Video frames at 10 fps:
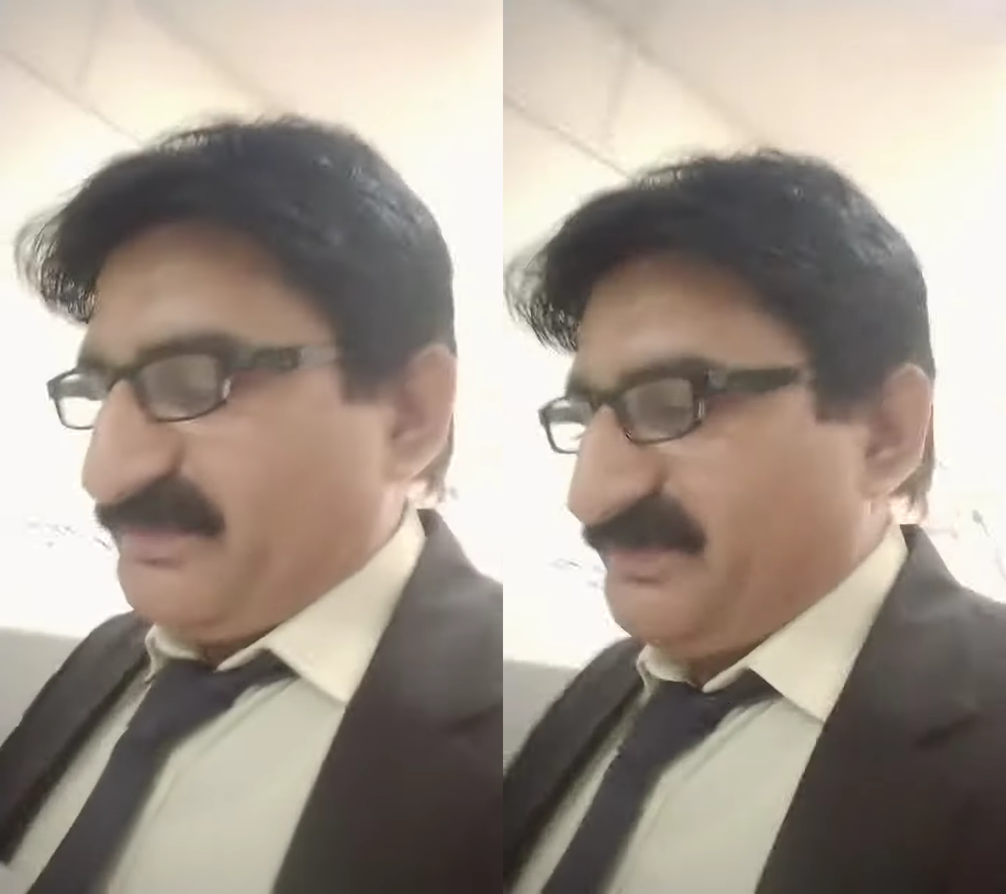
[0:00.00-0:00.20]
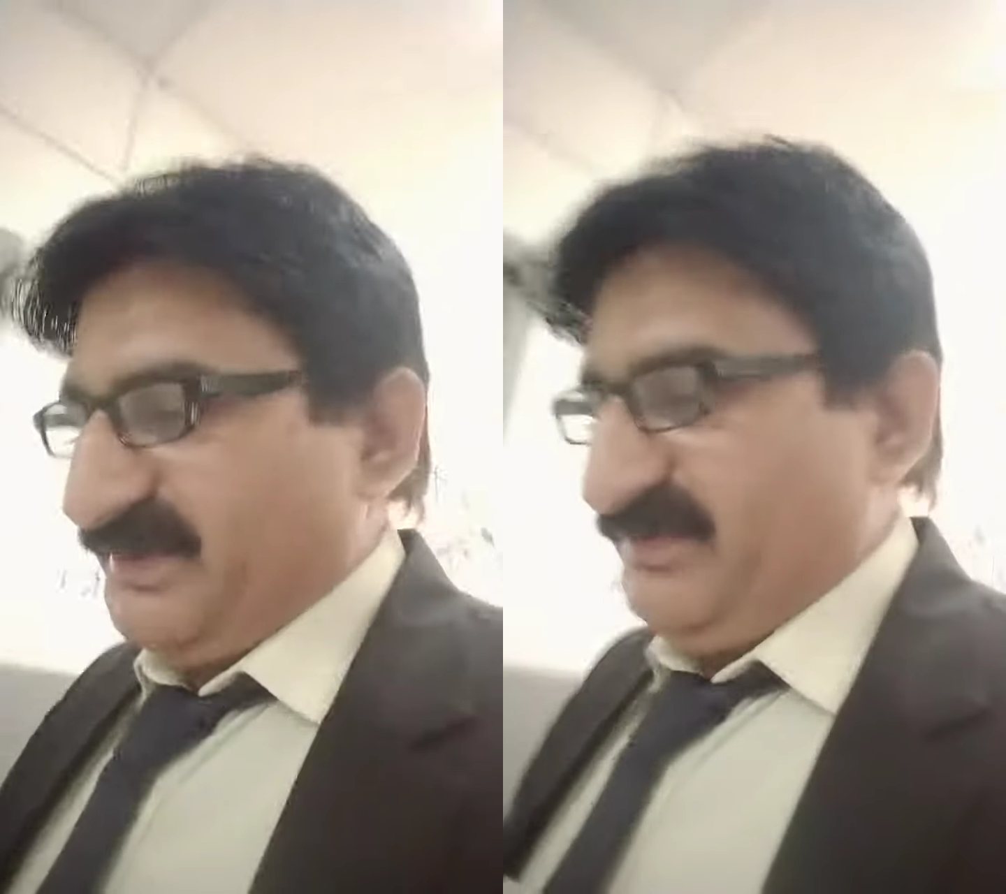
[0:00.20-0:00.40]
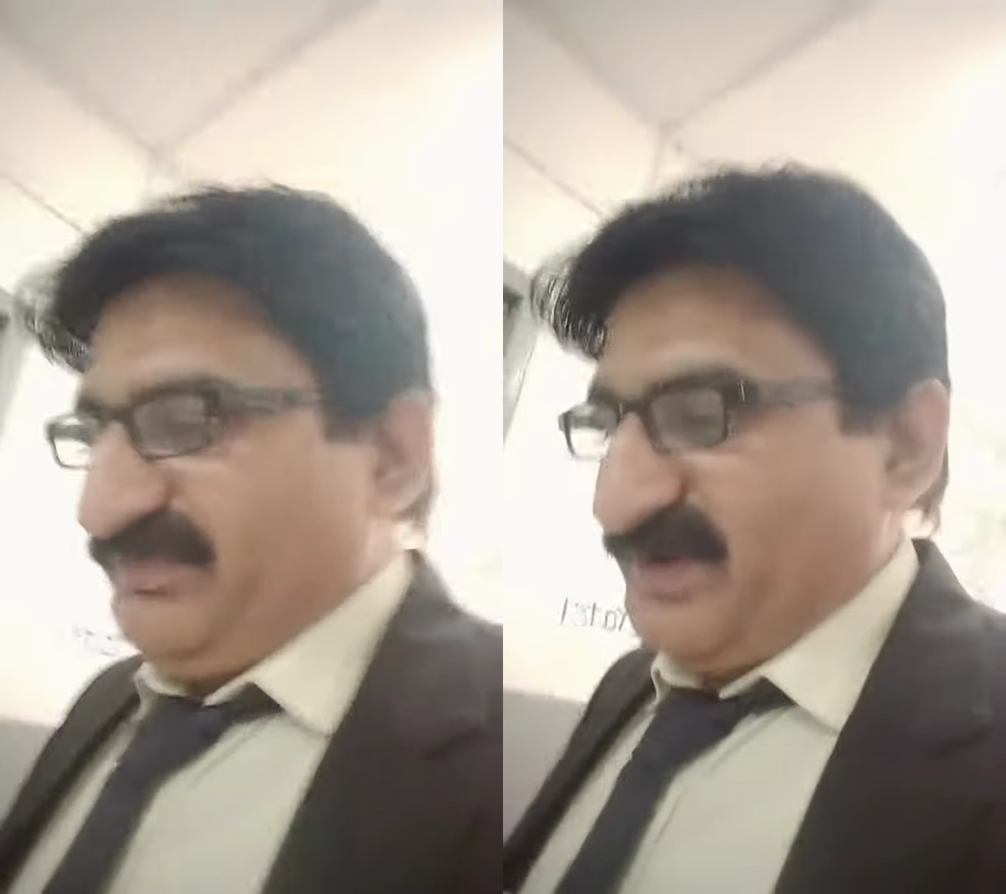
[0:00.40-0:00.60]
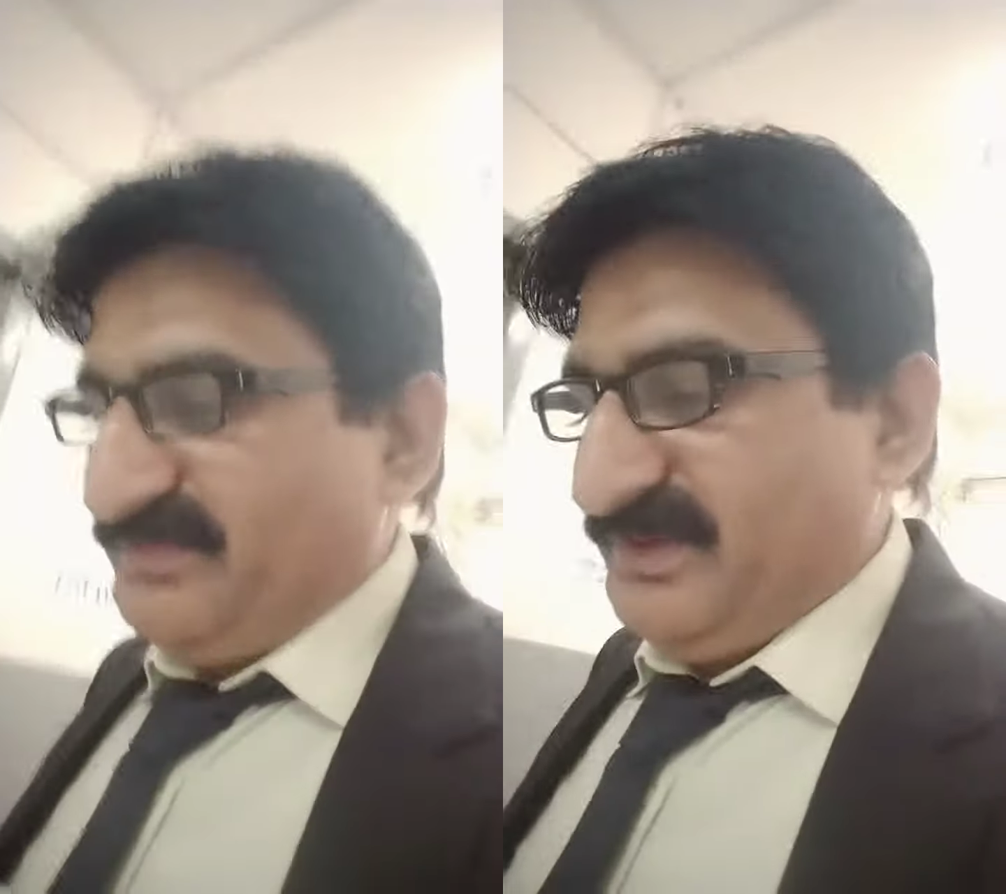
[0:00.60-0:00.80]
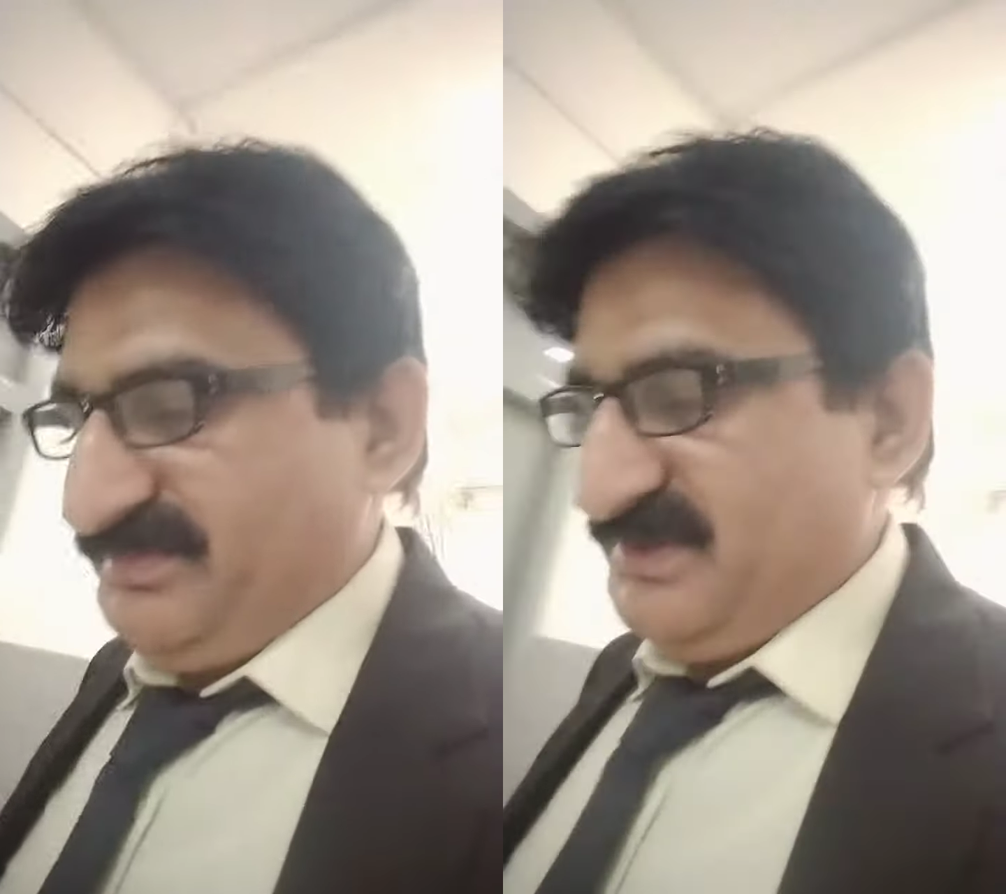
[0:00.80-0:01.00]
obtained from
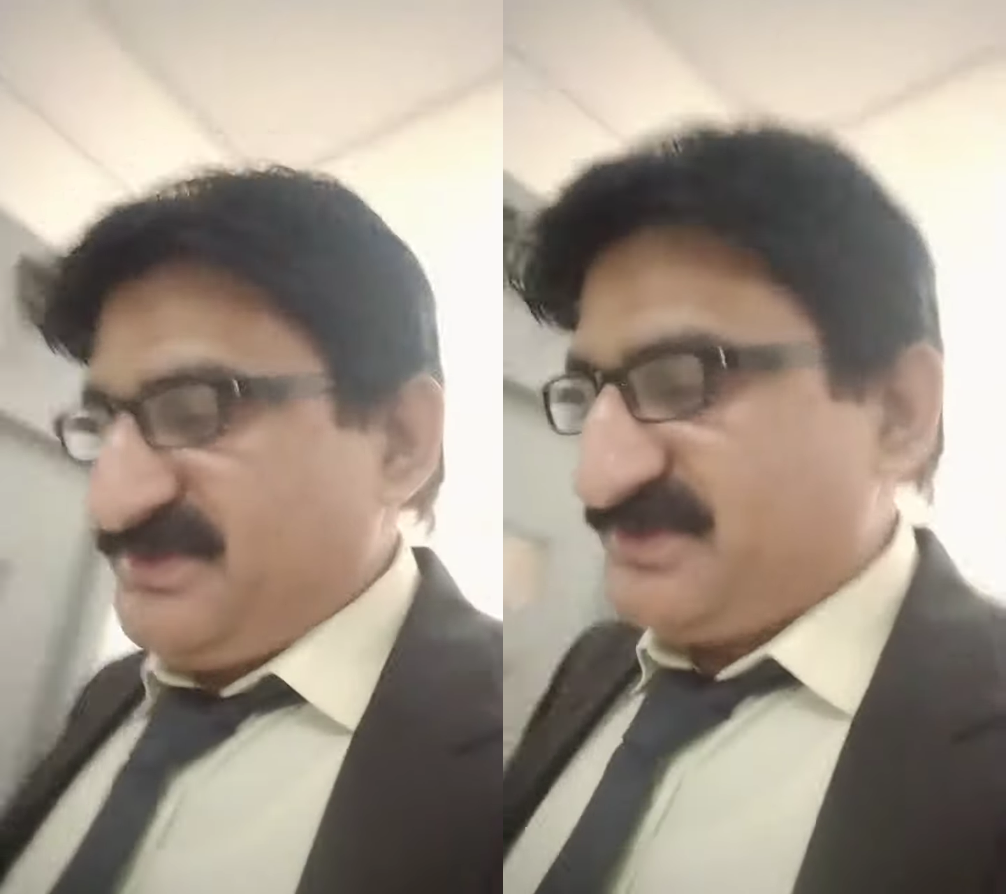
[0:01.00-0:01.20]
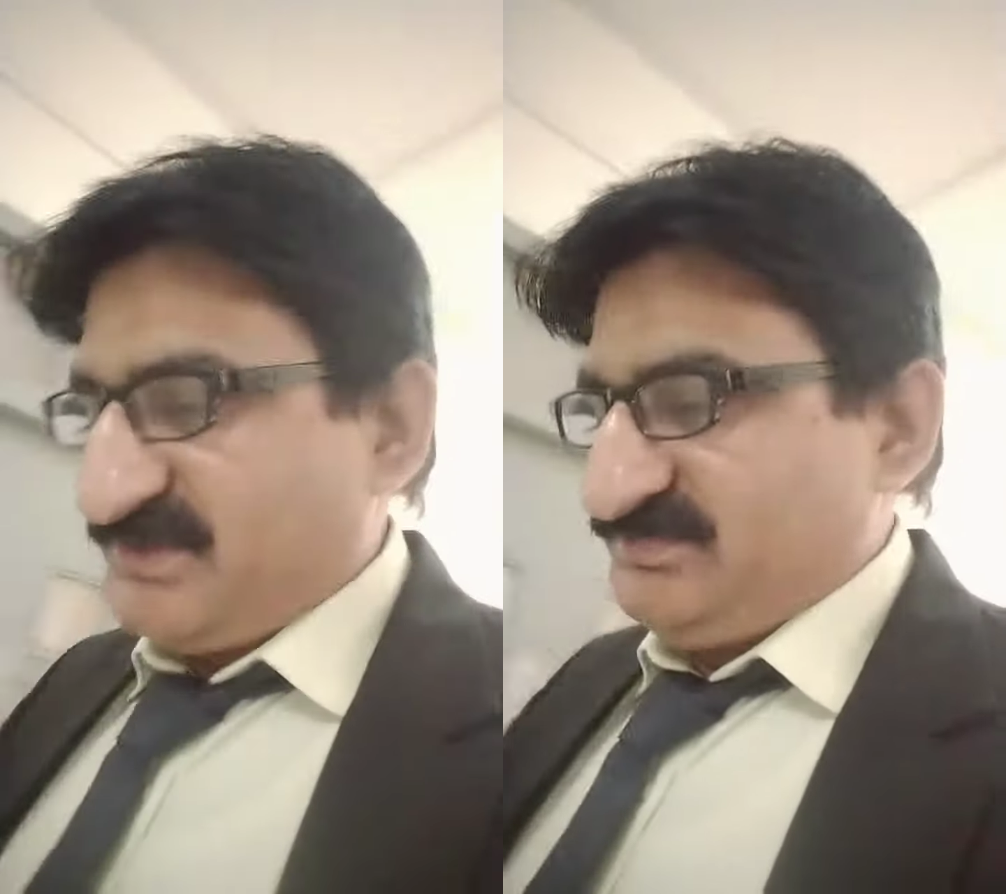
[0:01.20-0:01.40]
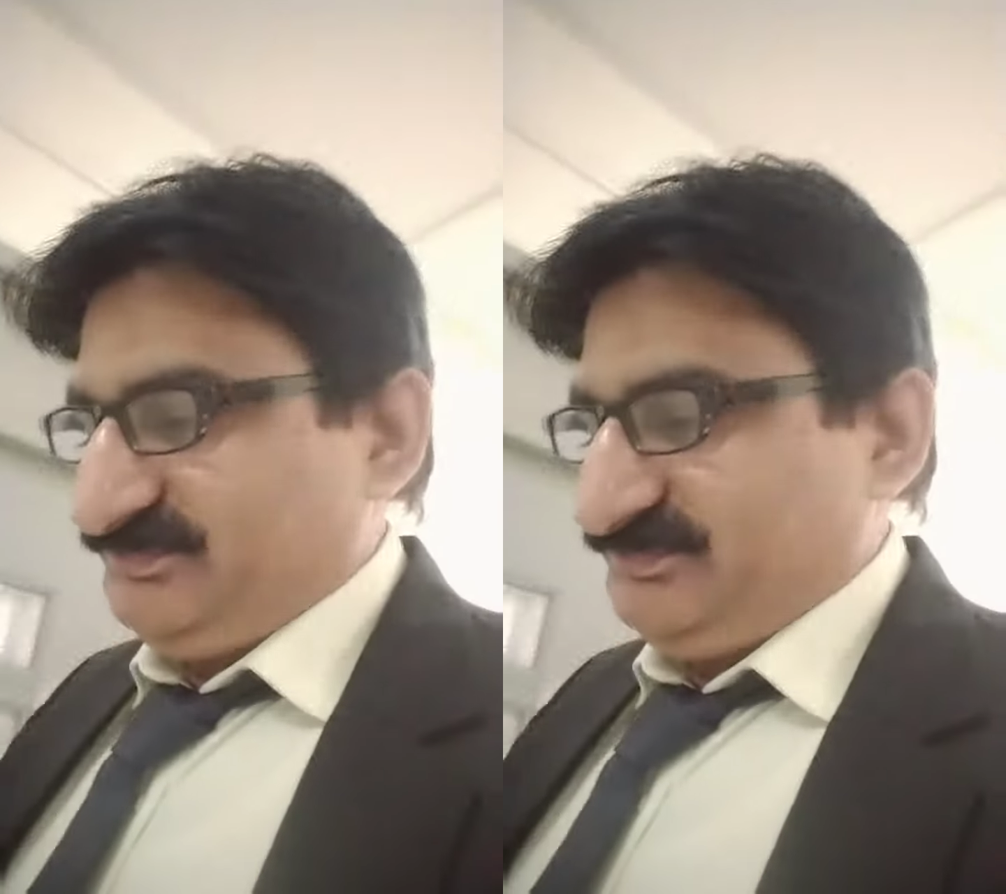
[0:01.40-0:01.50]
lipids,